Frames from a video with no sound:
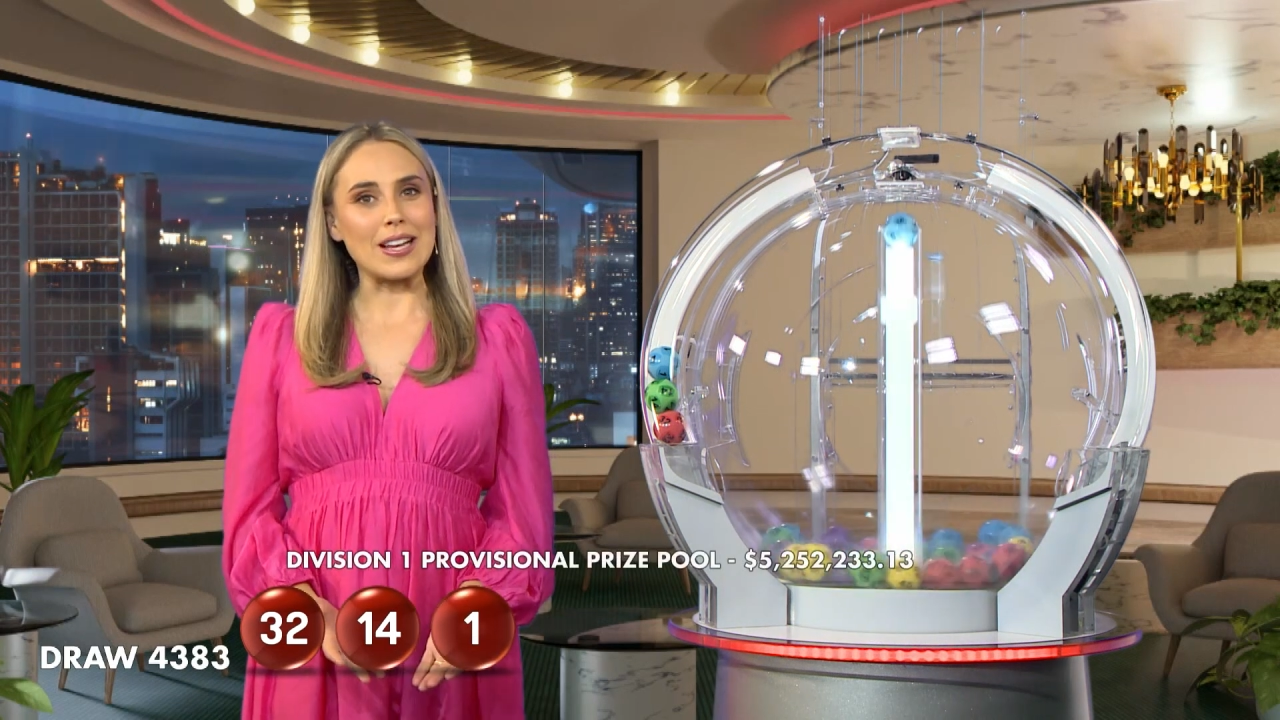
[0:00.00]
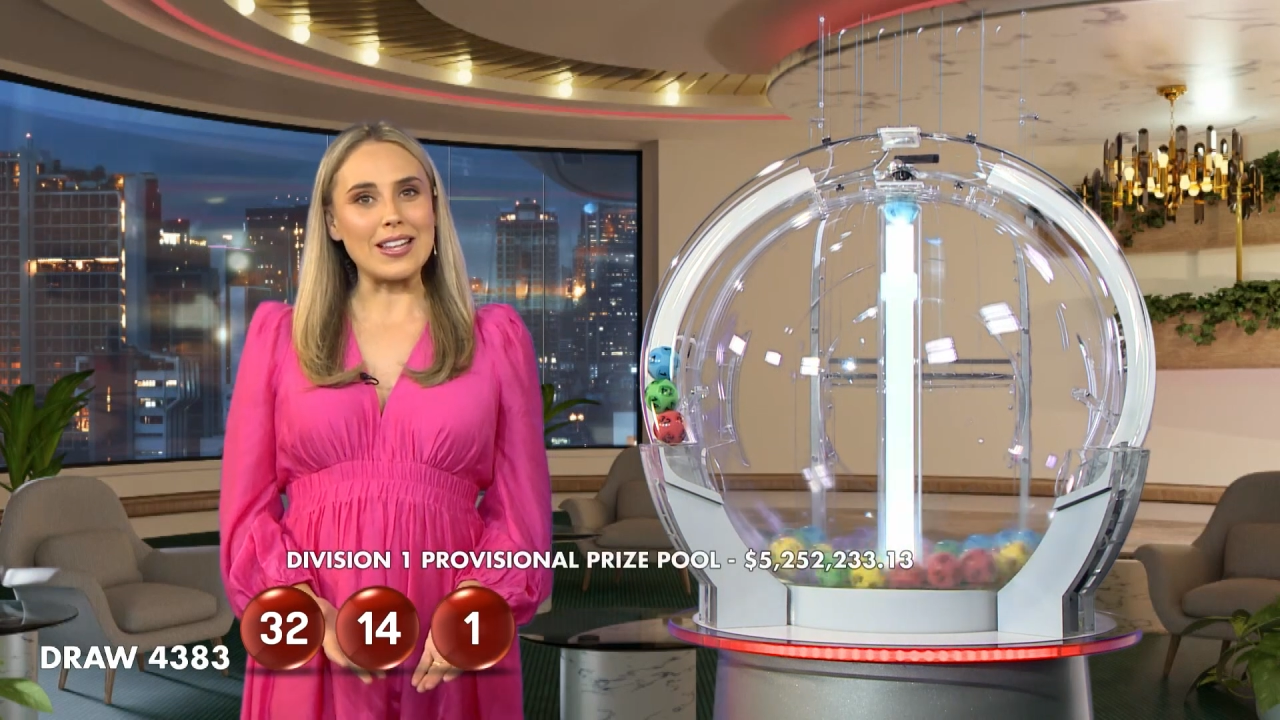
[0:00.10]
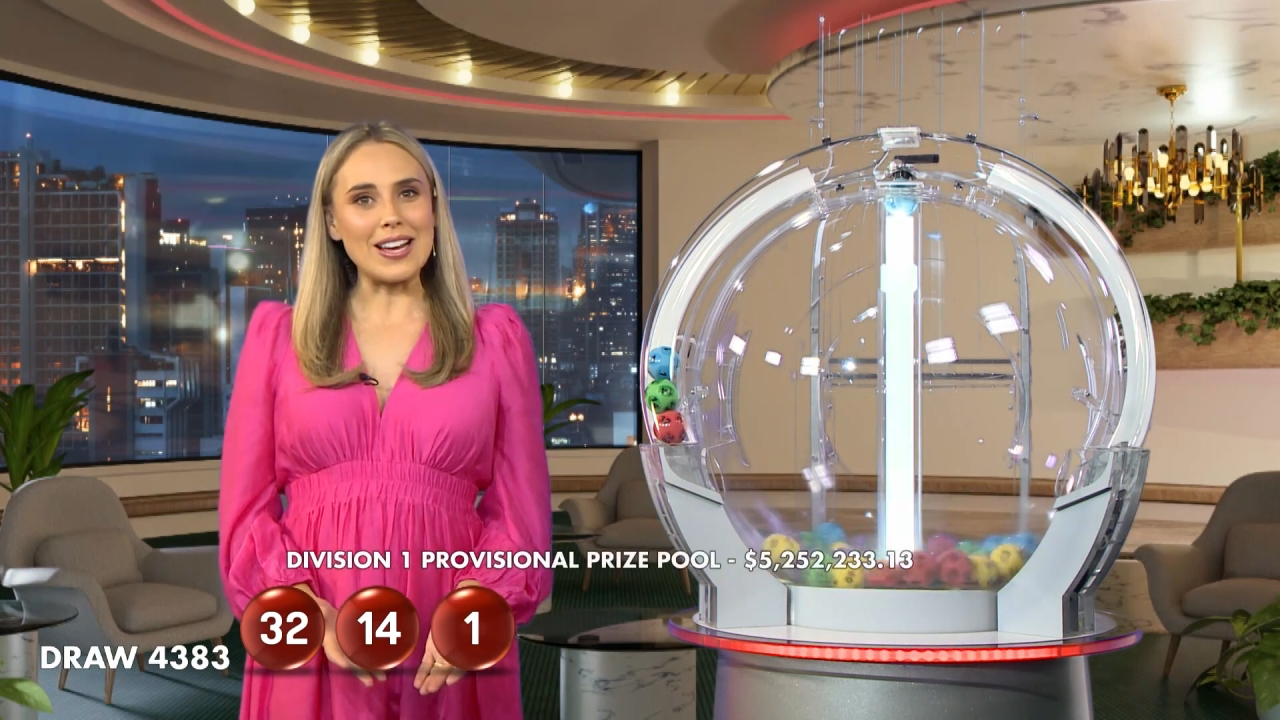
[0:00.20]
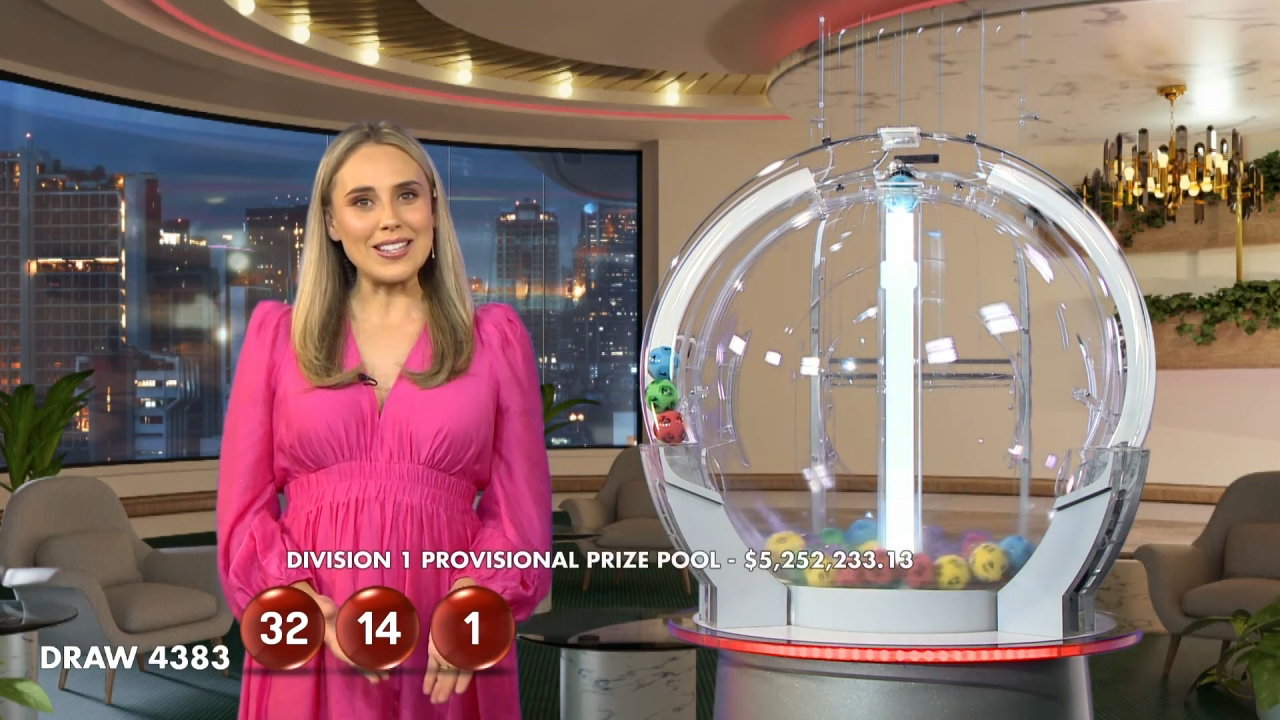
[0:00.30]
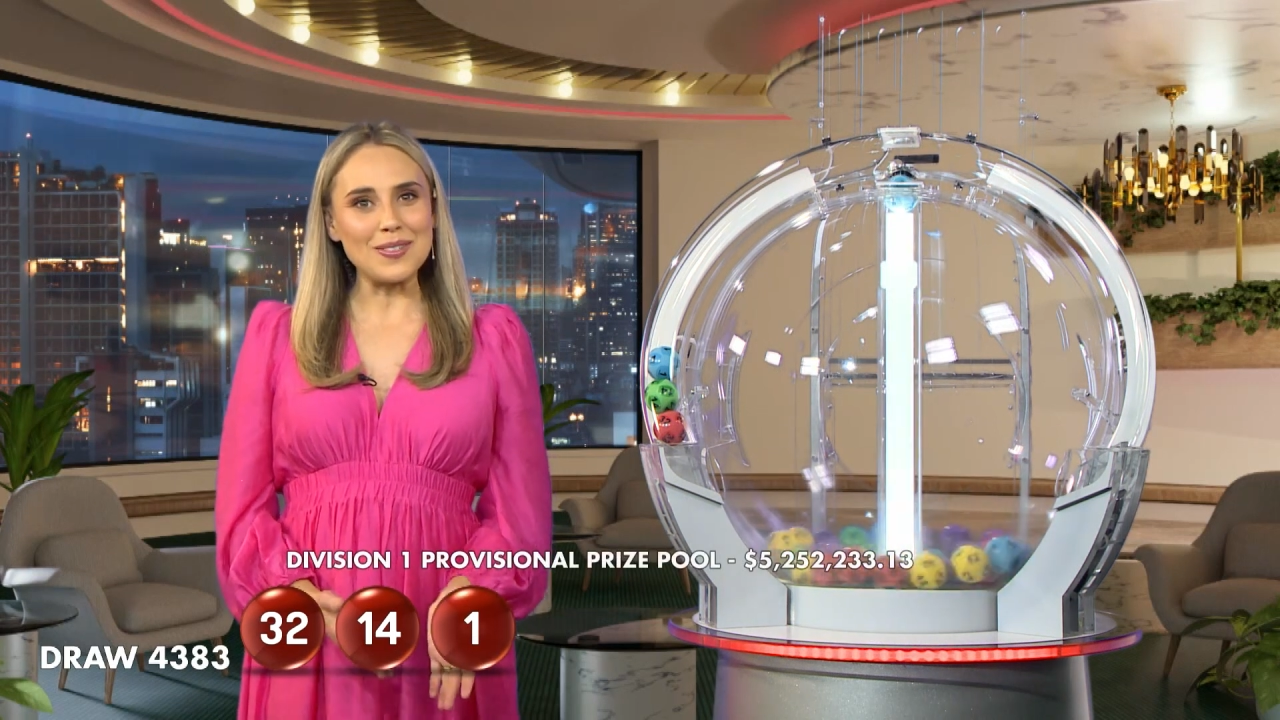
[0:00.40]
like
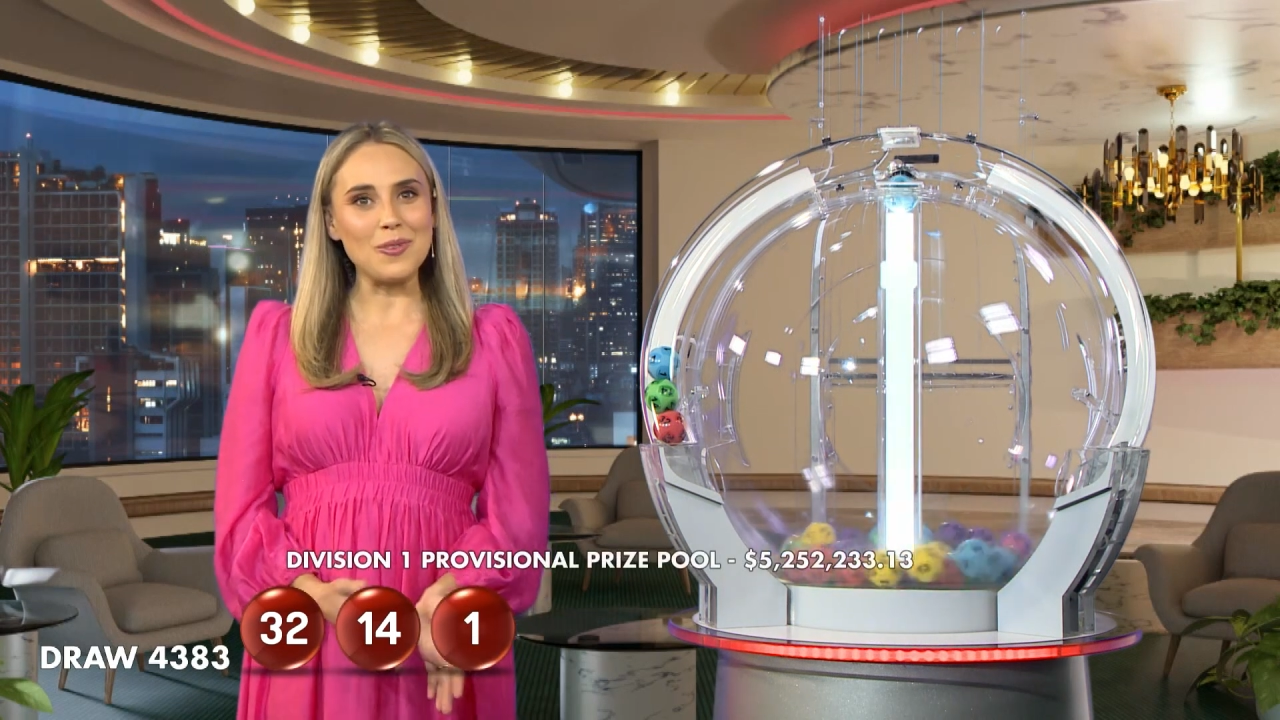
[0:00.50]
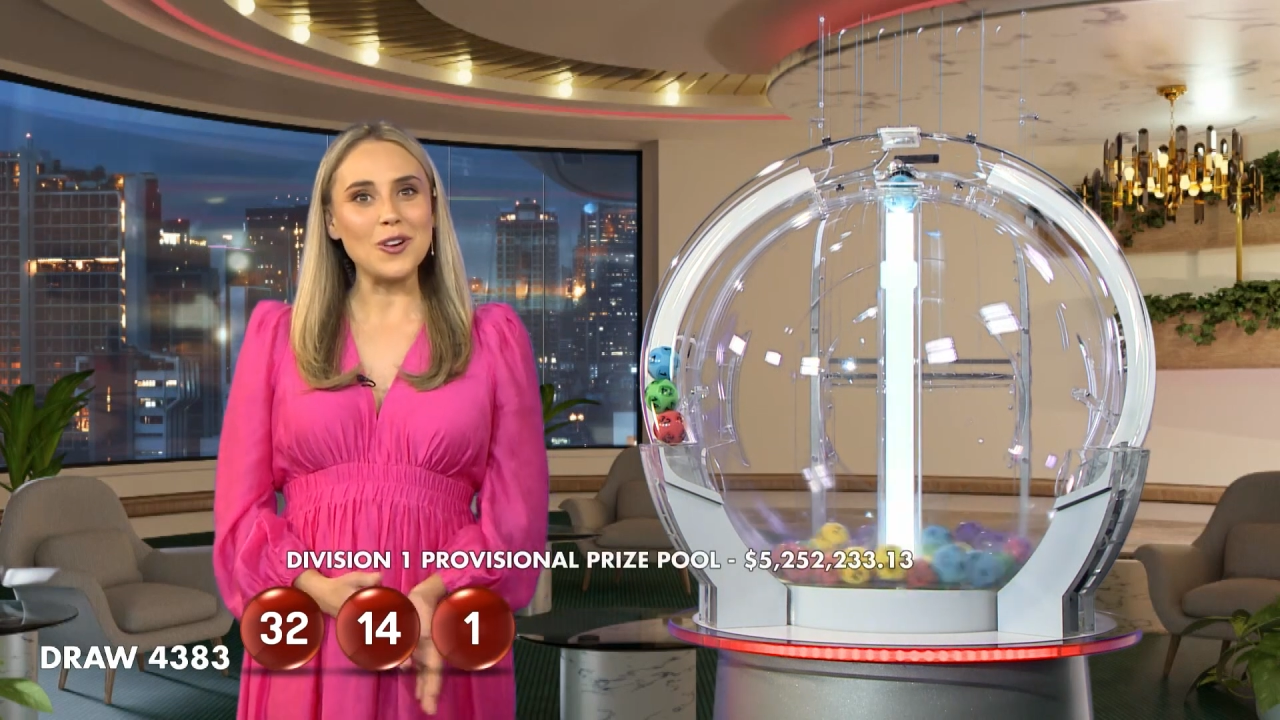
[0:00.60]
that,